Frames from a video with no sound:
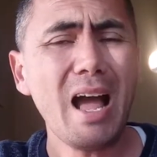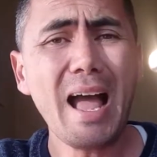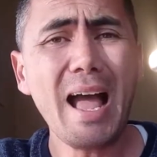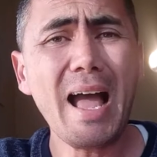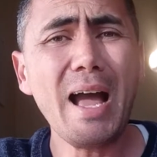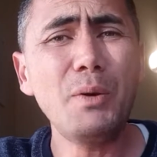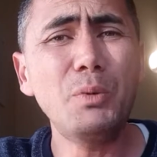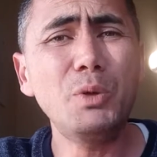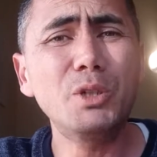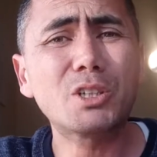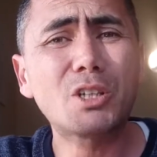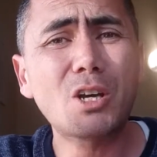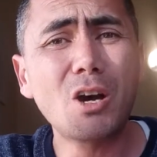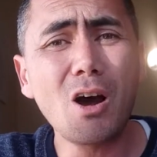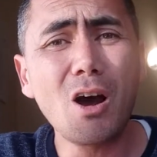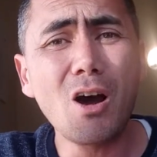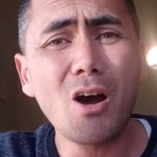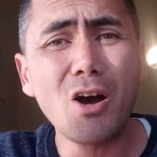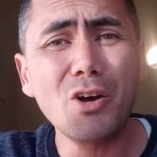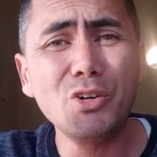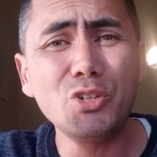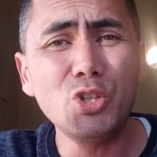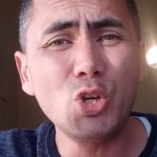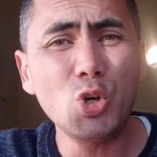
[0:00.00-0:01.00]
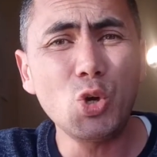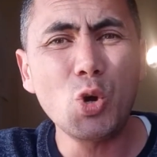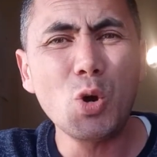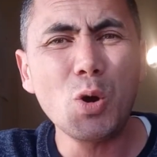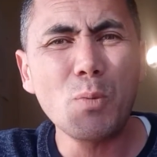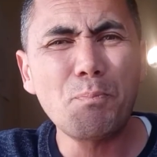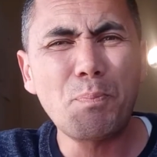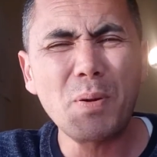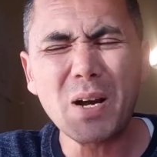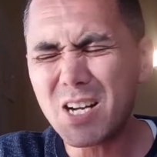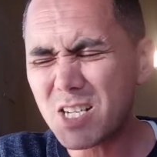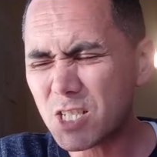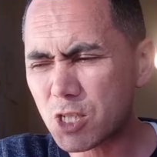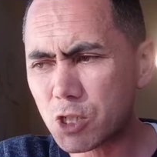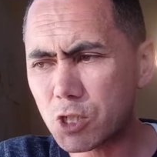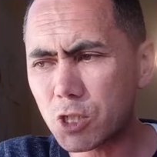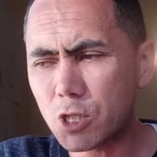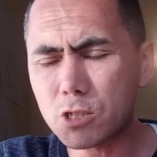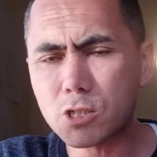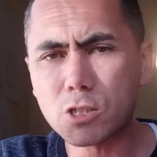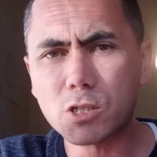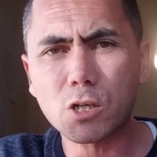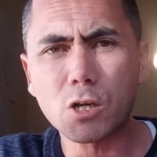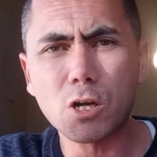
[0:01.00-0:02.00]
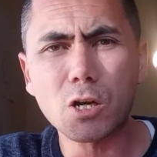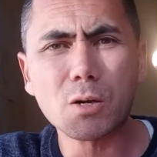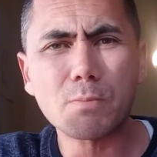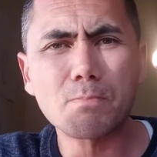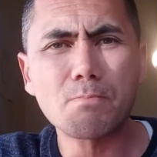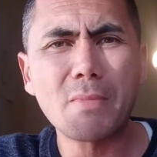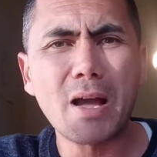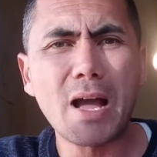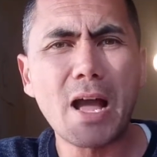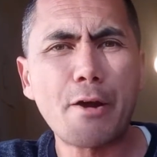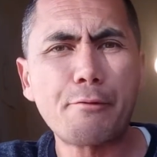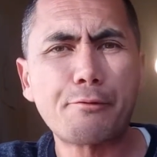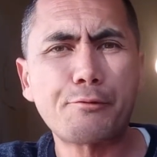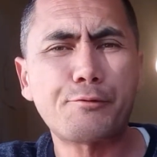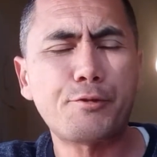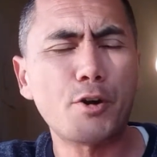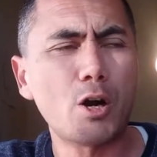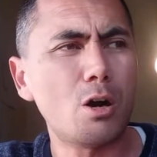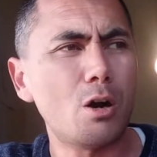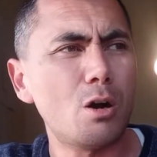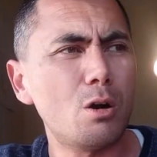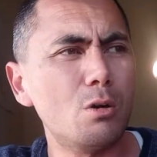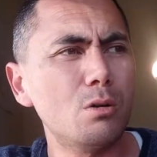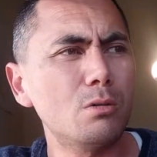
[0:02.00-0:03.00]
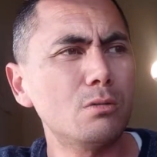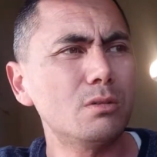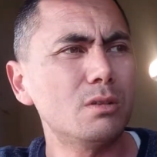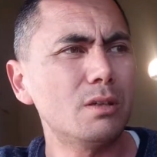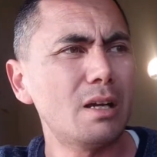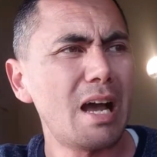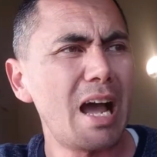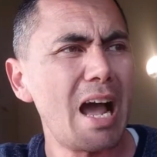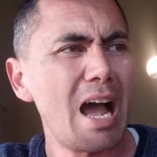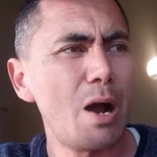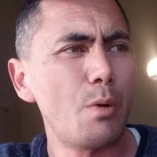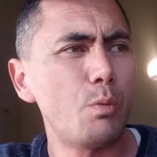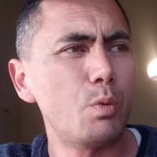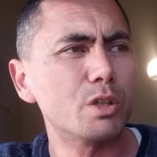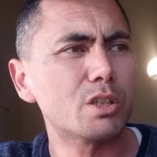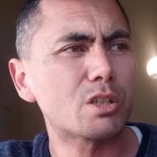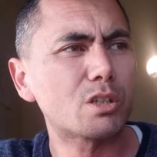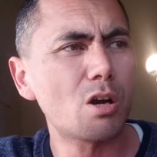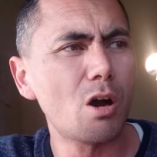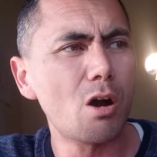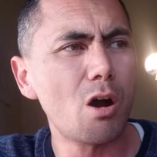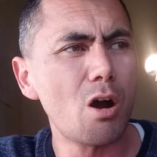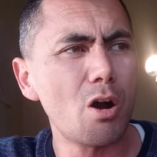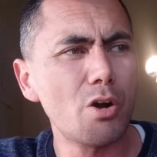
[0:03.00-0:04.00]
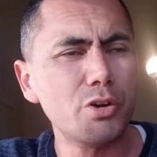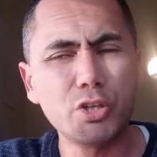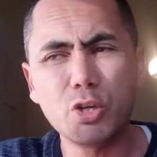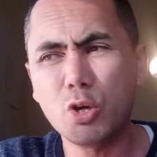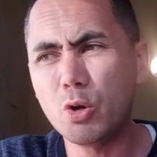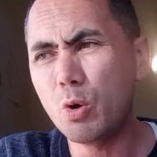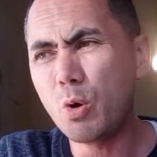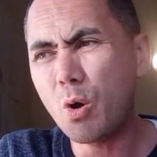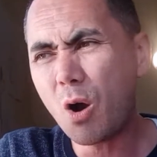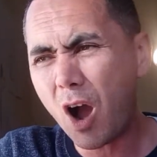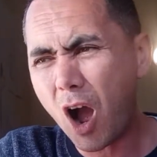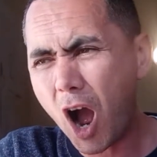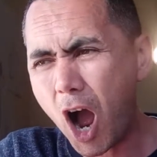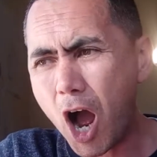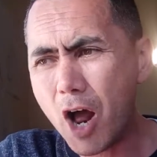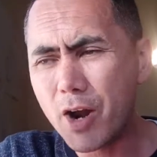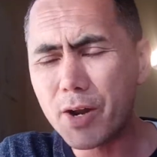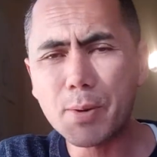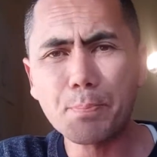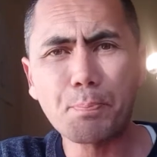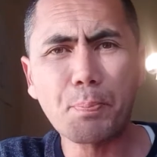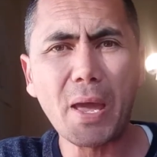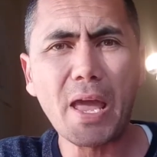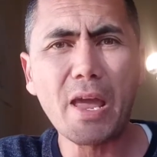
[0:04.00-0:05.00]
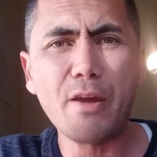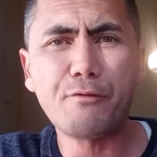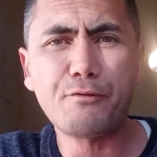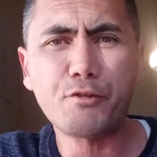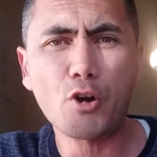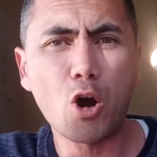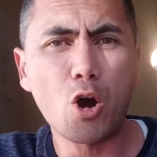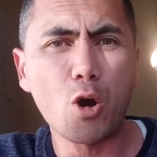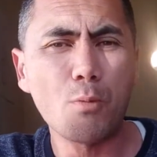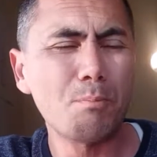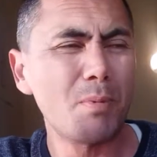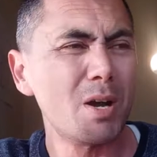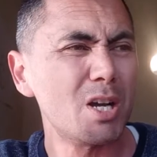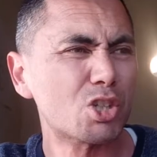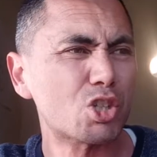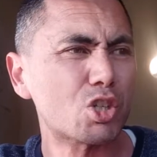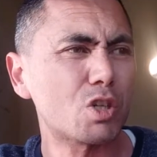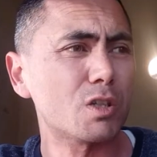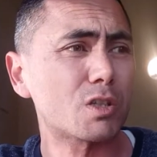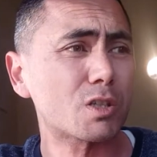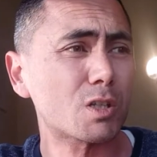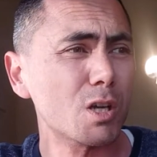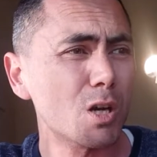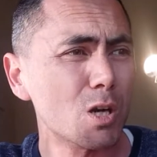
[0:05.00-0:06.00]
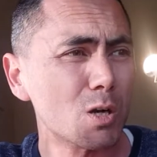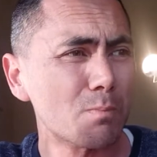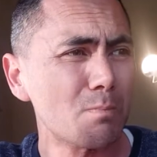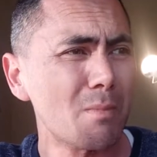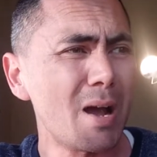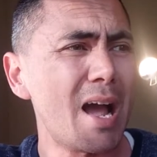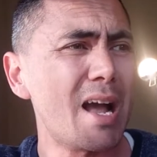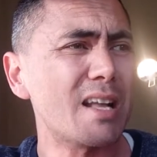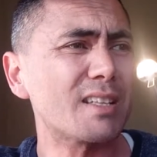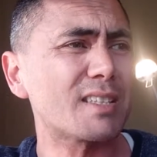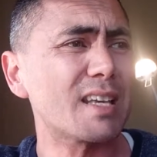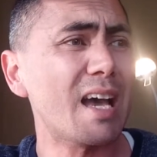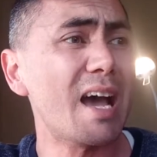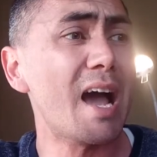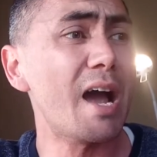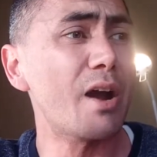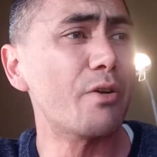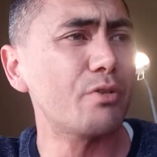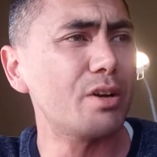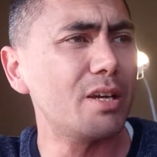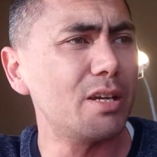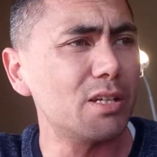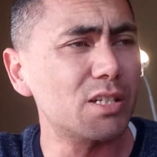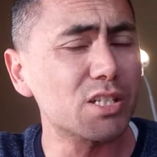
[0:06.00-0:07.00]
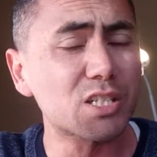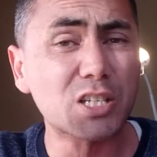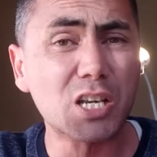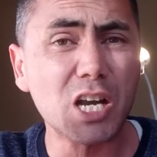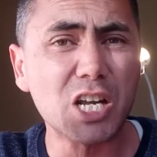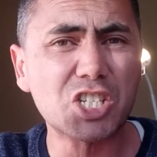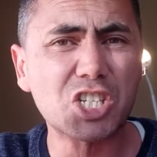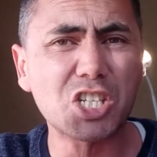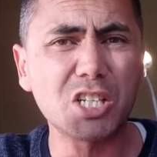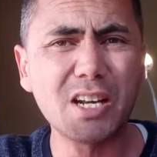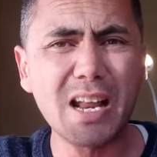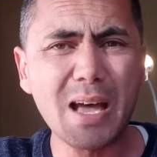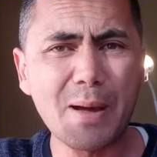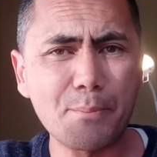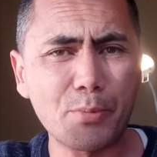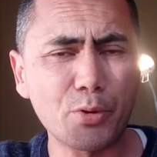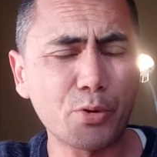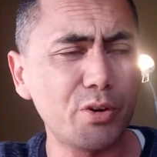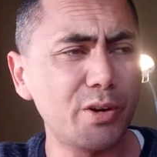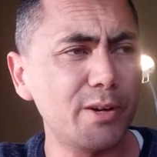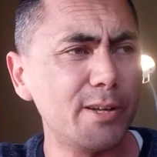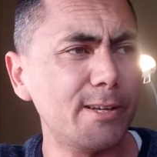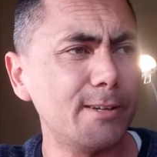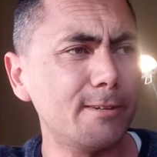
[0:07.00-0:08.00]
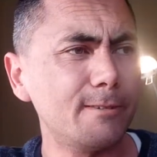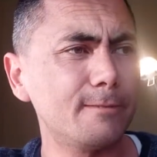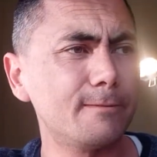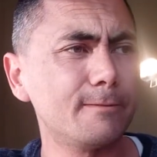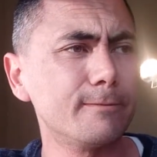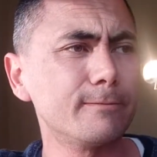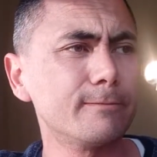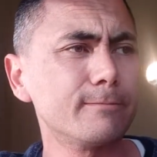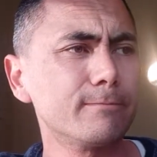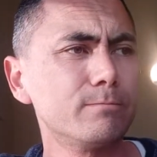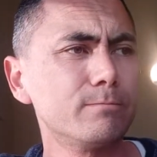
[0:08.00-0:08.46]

I would call you, but you took my phone. I would call you on a payphone, but you took my diary and it's got your number in it.